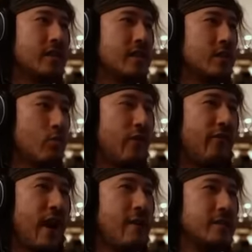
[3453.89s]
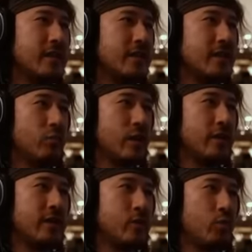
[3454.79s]
Is this a real fire exit? Is it
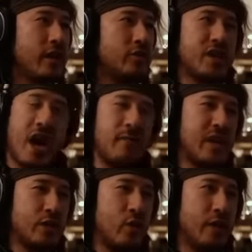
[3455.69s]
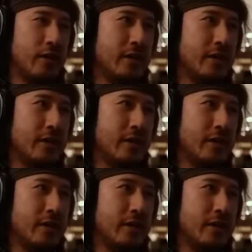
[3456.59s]
real? Is it real? Tell me it's real.